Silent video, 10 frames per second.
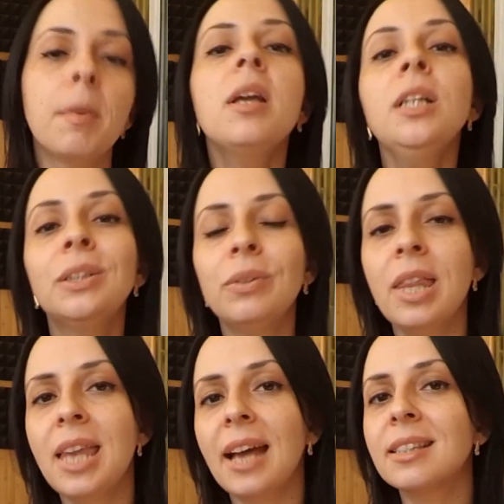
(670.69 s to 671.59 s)
So the
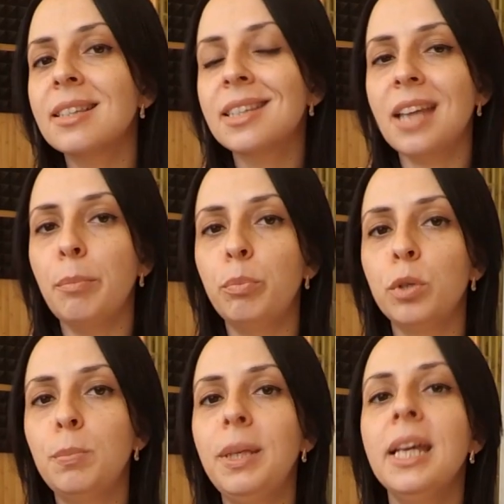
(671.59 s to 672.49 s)
next step would
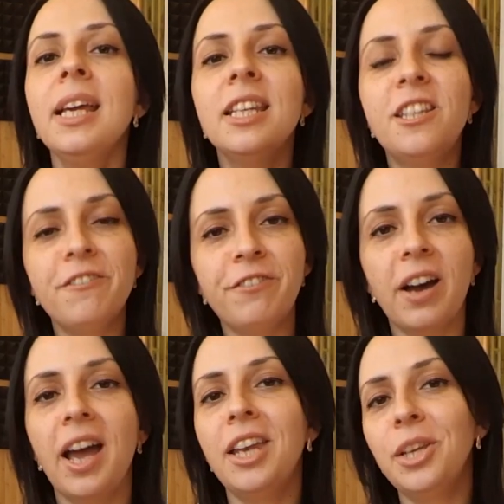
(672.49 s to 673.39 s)
be
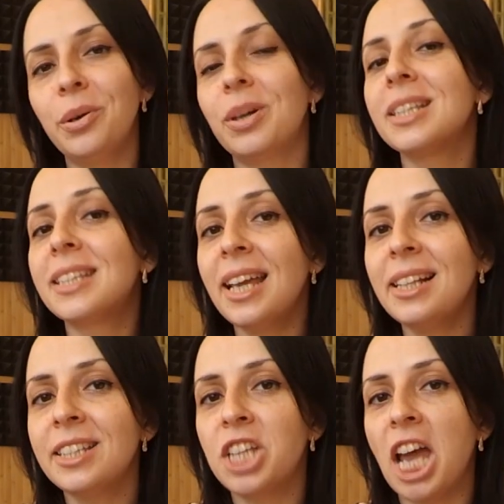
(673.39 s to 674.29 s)
define your sales
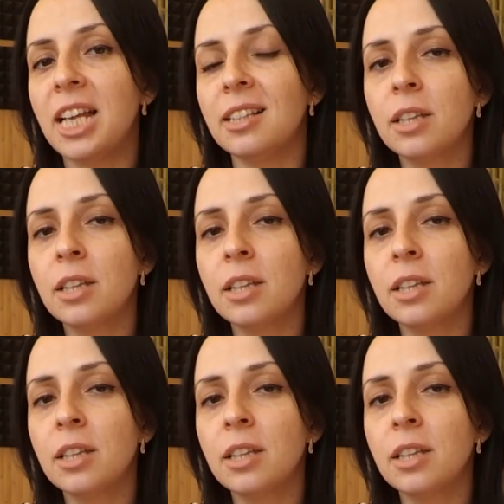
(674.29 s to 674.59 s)
channels,